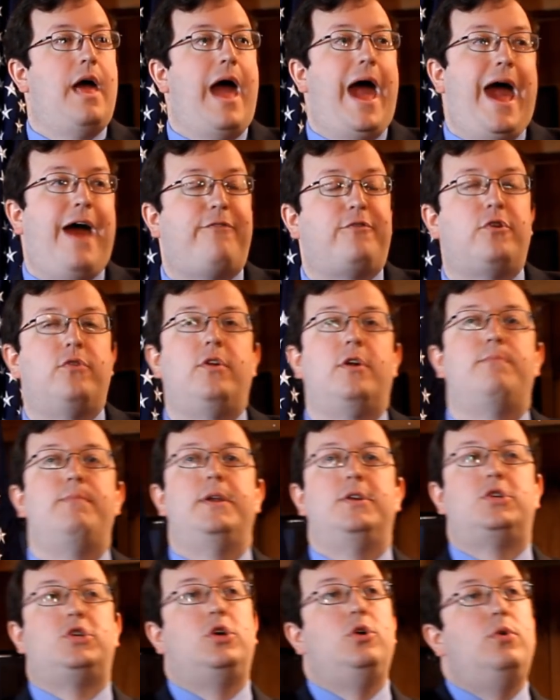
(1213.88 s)
after there had
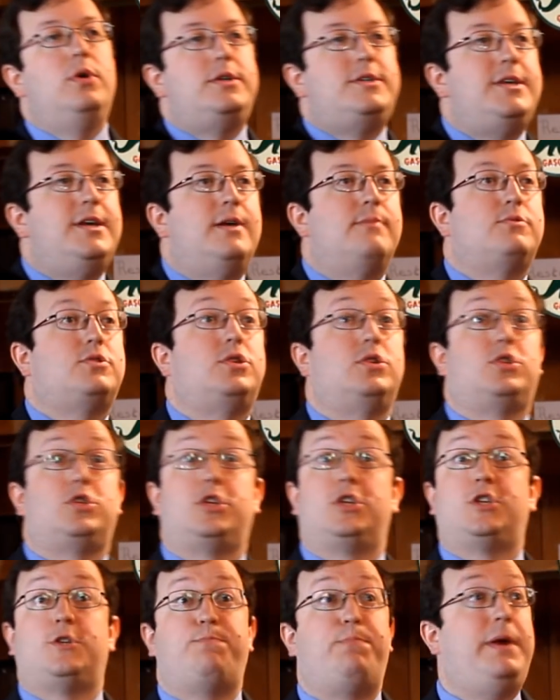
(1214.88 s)
been 2 attempts to
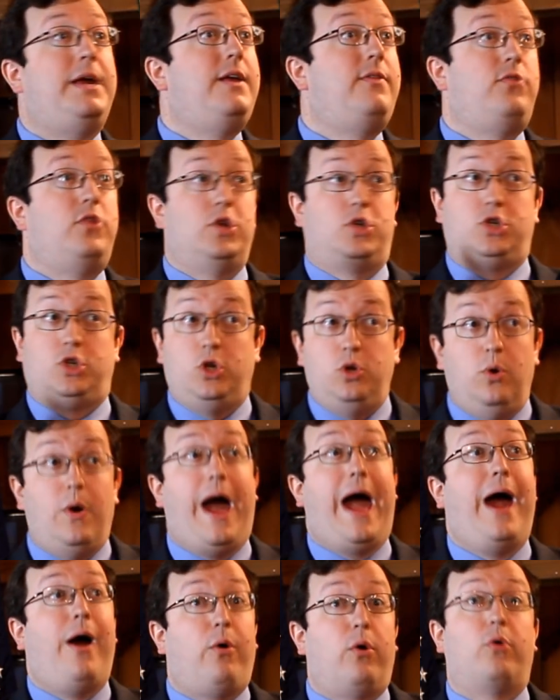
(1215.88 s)
suspend the
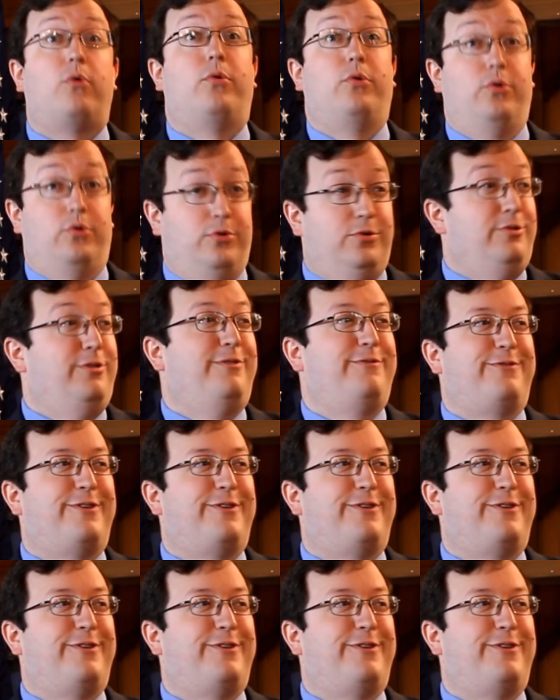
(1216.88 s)
2-hour rule